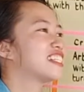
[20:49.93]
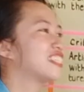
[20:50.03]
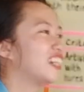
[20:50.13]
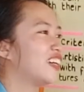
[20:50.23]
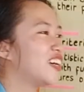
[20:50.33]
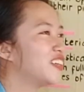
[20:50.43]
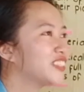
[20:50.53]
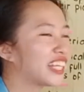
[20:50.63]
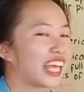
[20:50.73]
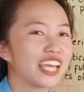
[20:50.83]
So
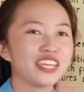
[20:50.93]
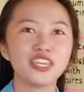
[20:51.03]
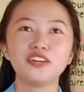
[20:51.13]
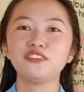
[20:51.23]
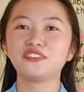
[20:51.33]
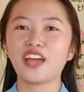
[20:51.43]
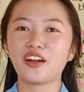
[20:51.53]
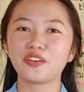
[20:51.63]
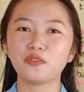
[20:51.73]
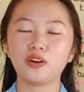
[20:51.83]
thank you
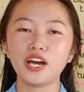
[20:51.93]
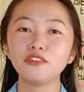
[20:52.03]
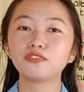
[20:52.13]
everyone